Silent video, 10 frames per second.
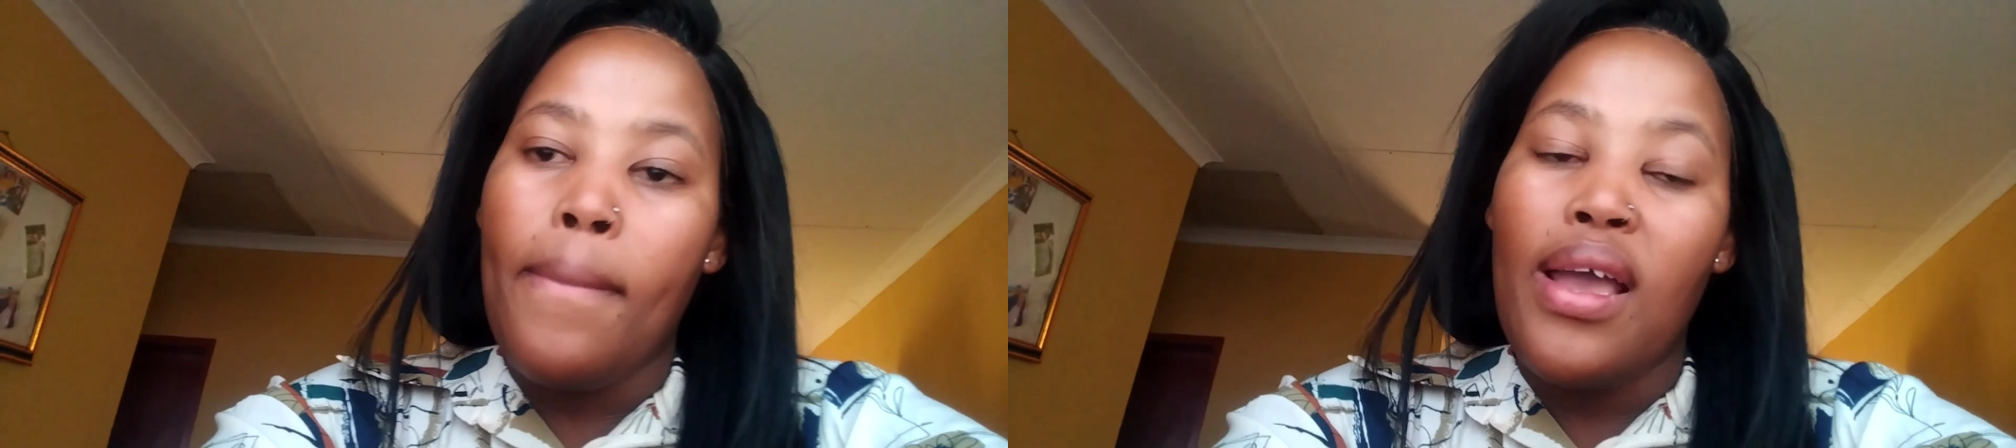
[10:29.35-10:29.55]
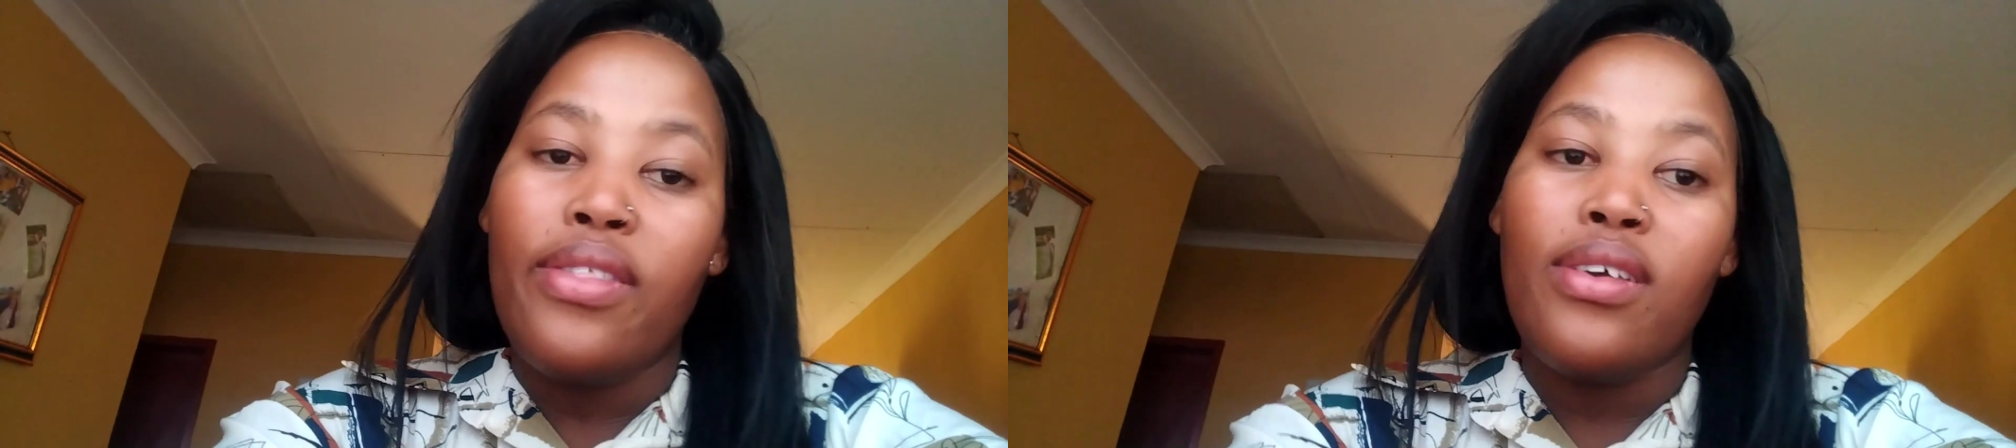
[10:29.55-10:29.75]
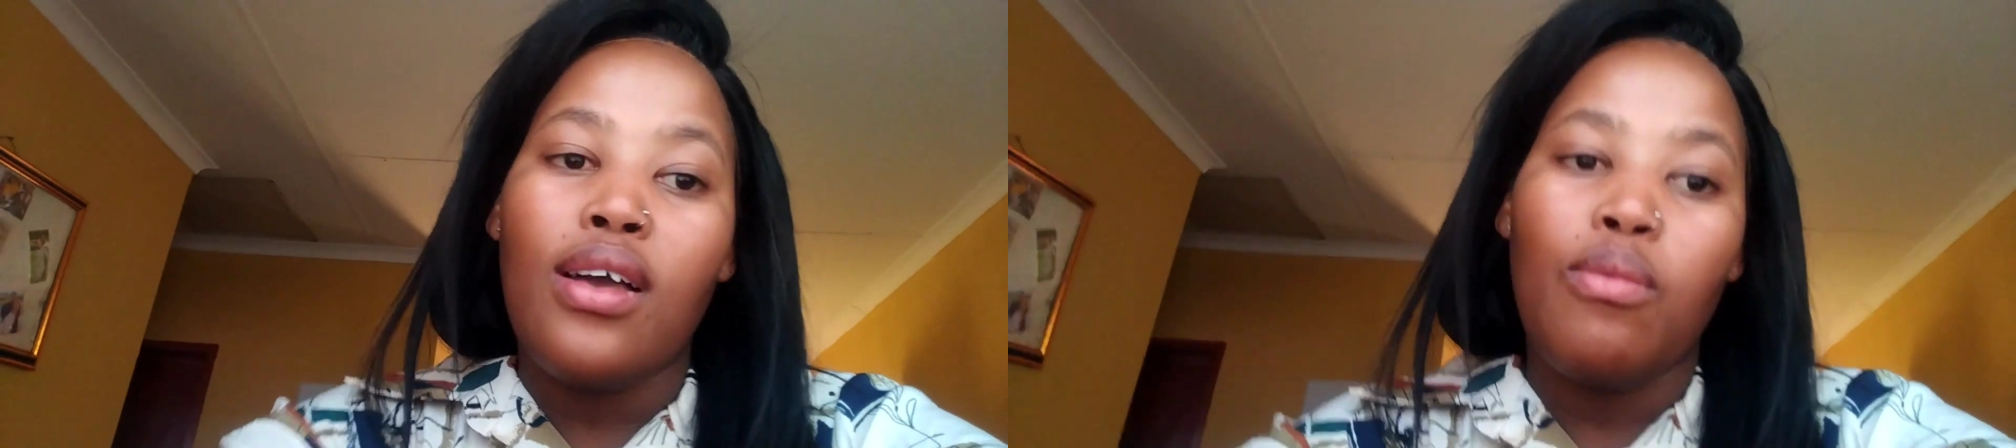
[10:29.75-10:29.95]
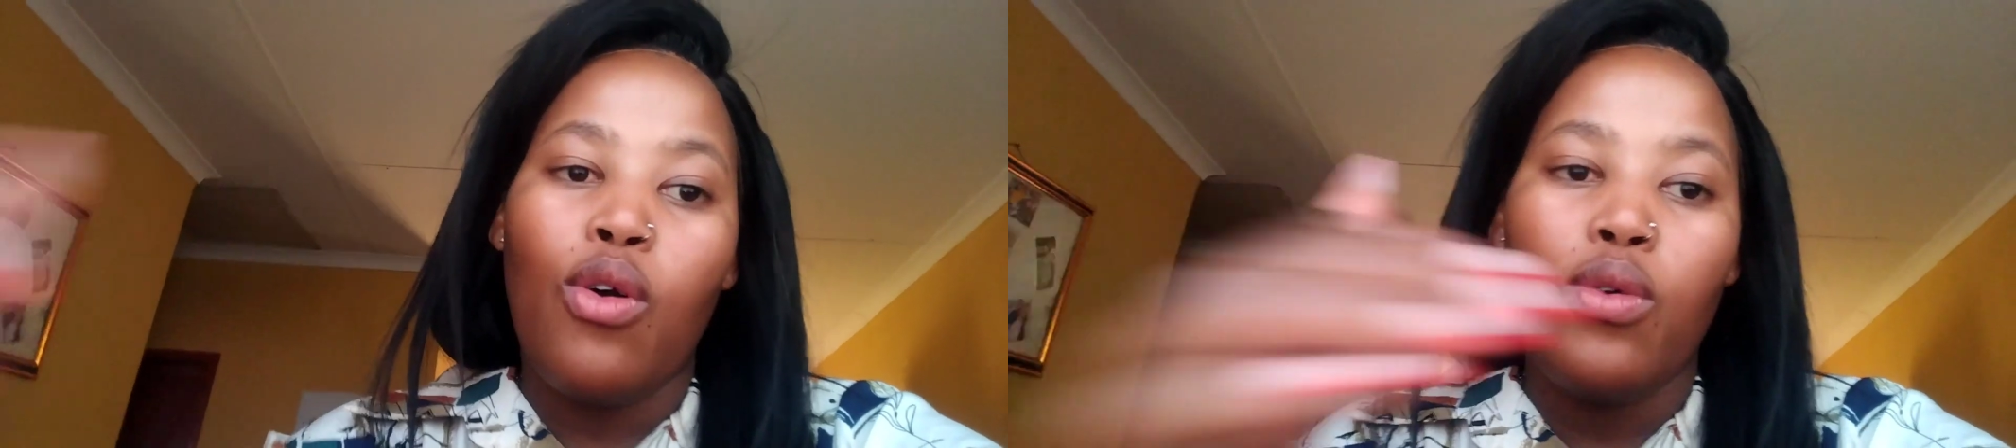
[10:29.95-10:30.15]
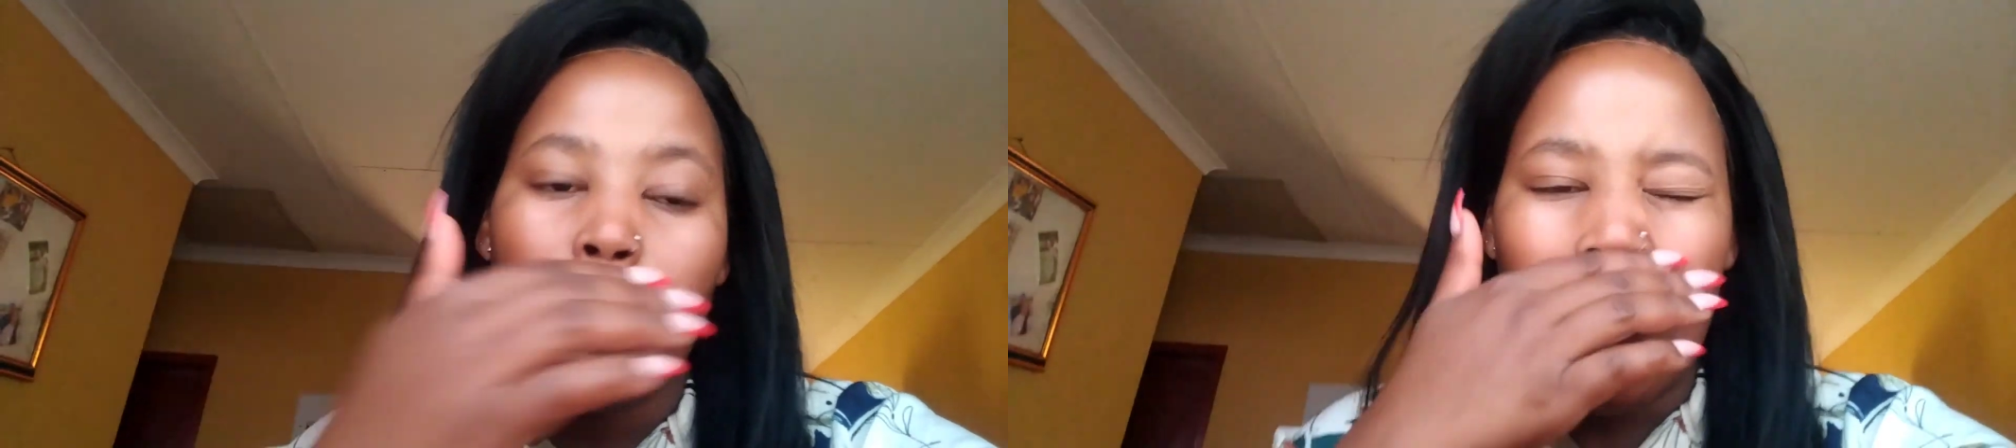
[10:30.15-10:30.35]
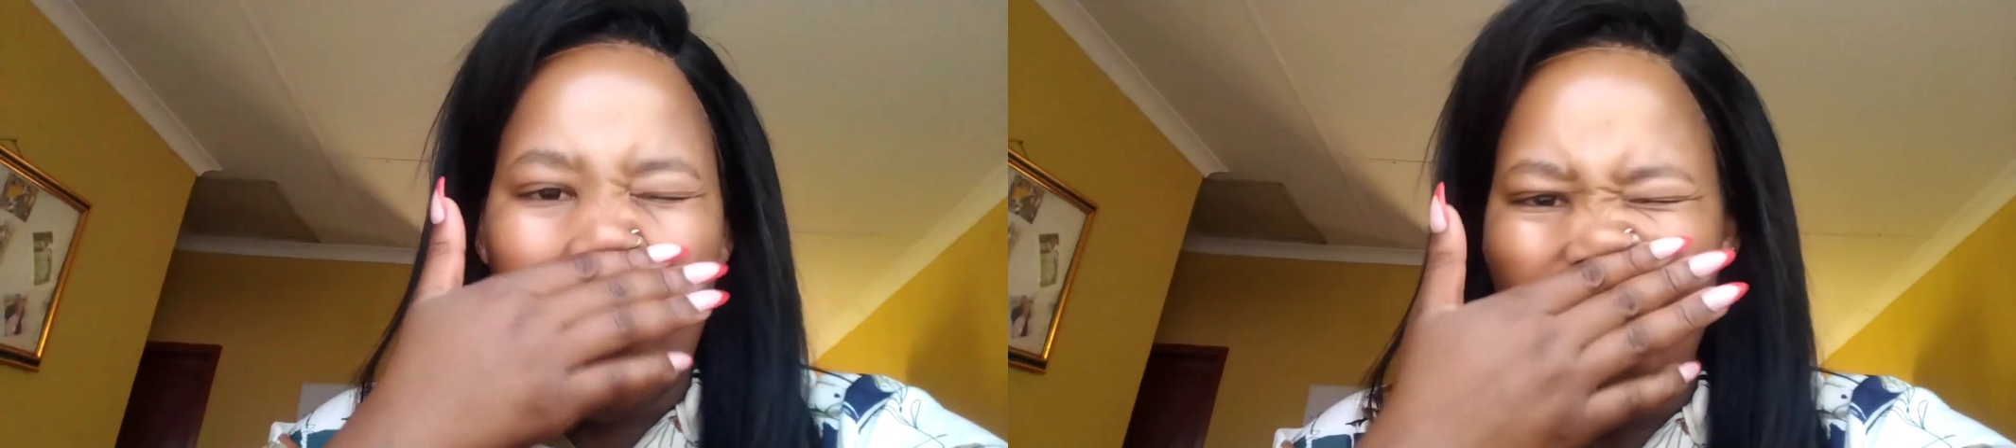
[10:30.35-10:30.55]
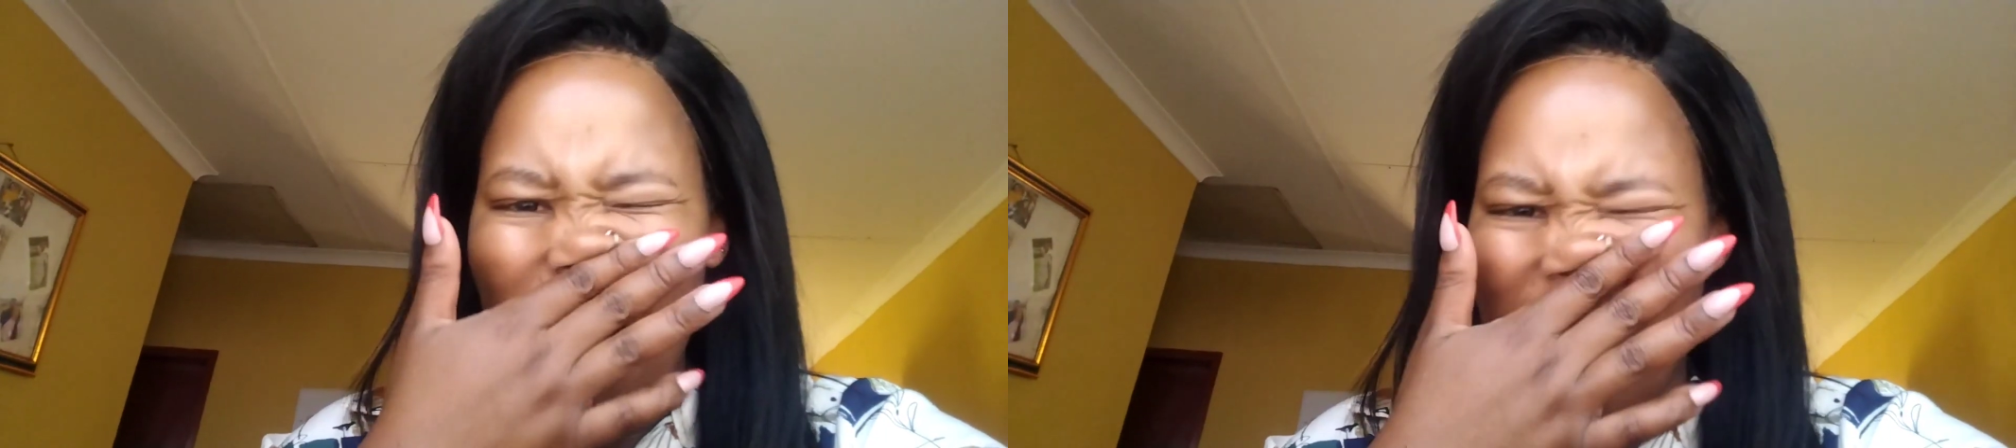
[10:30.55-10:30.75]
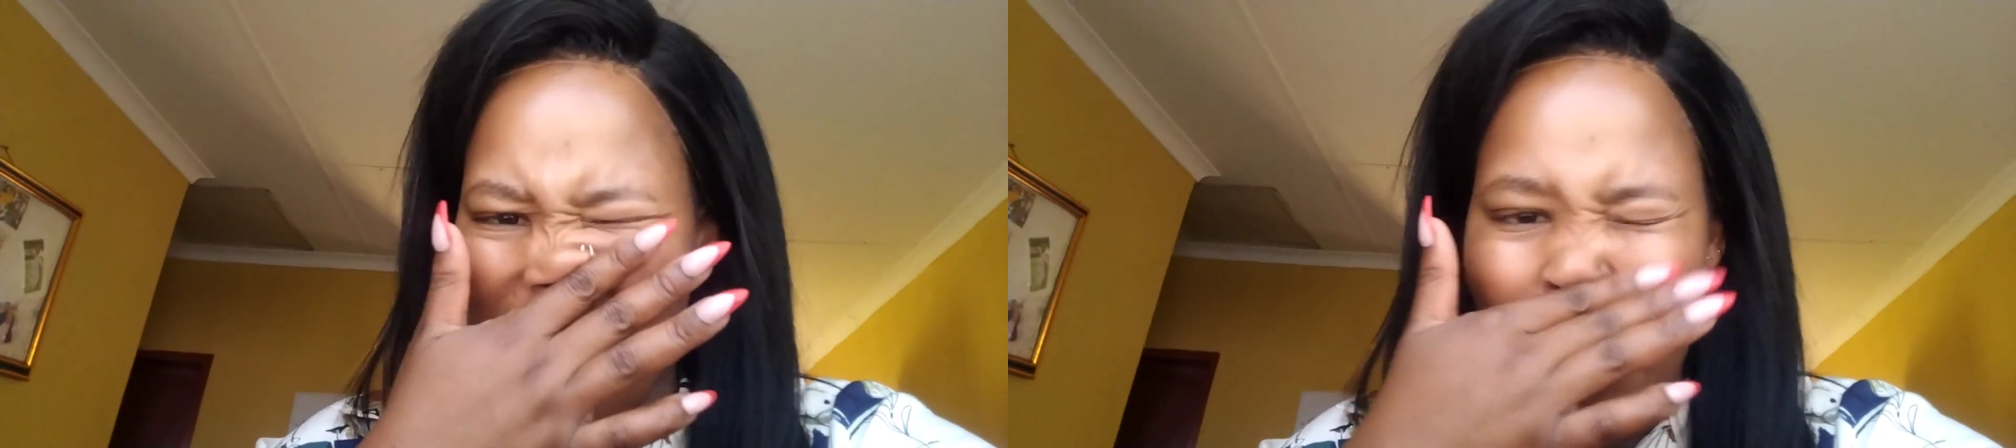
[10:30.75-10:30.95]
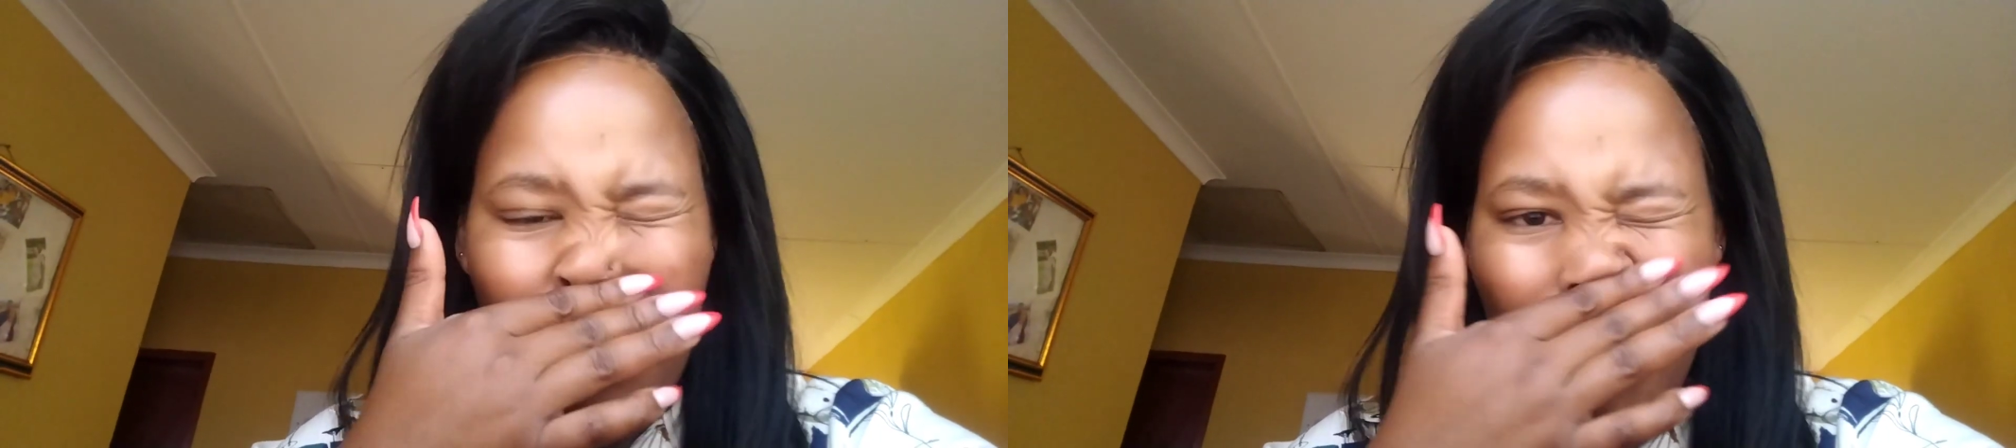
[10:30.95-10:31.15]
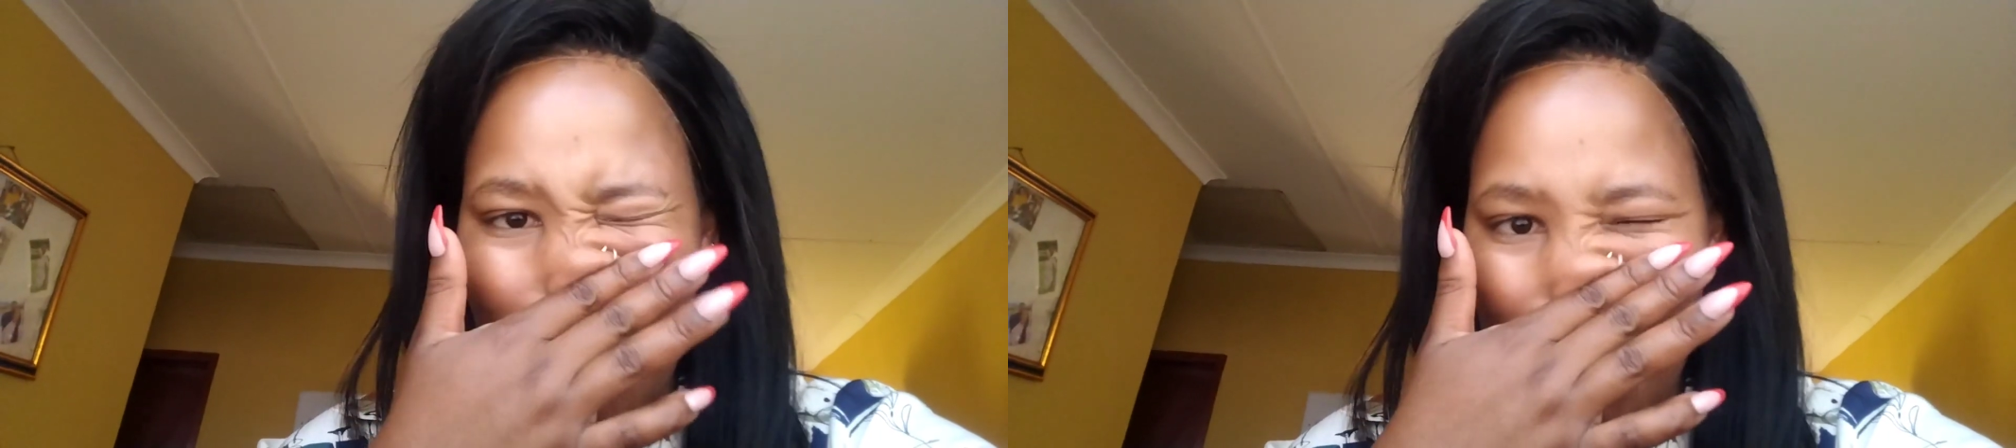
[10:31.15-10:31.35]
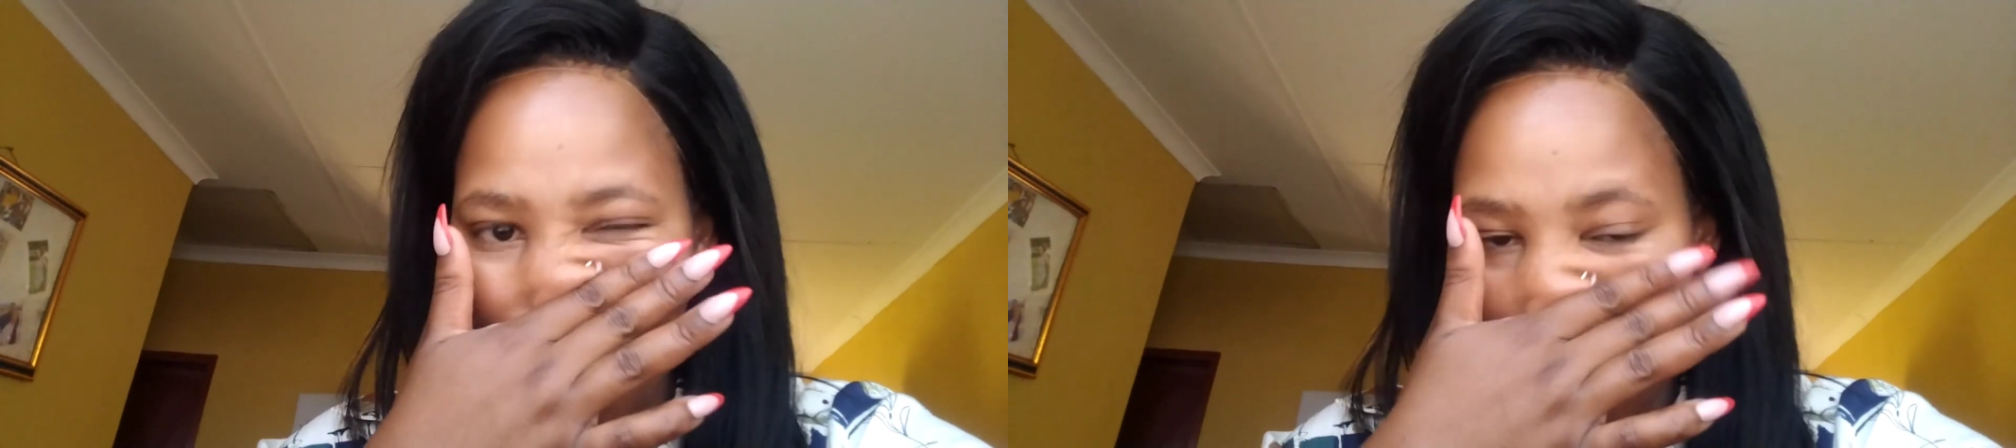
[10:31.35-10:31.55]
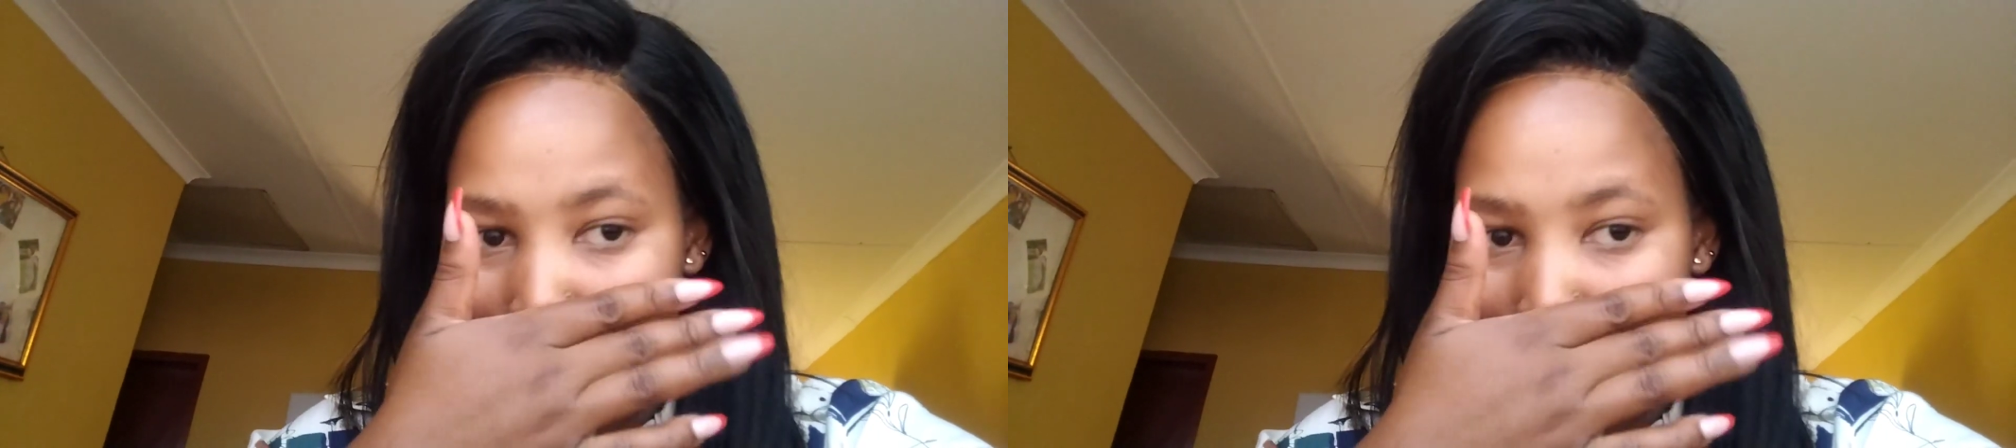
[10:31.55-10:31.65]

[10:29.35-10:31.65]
I think I'm going to do another video.